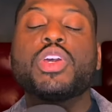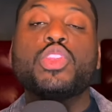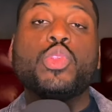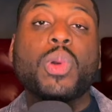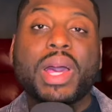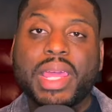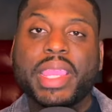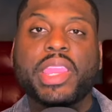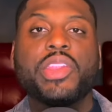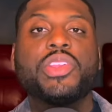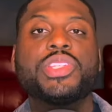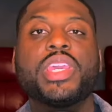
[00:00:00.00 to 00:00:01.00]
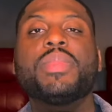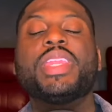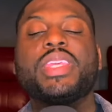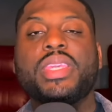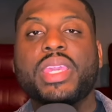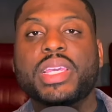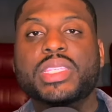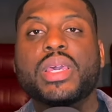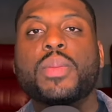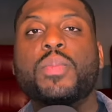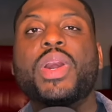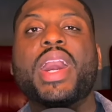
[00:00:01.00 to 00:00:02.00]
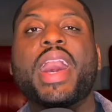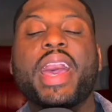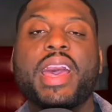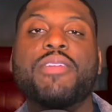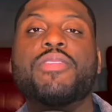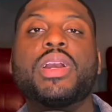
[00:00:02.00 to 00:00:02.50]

Do I like entertainment? Yes, but I have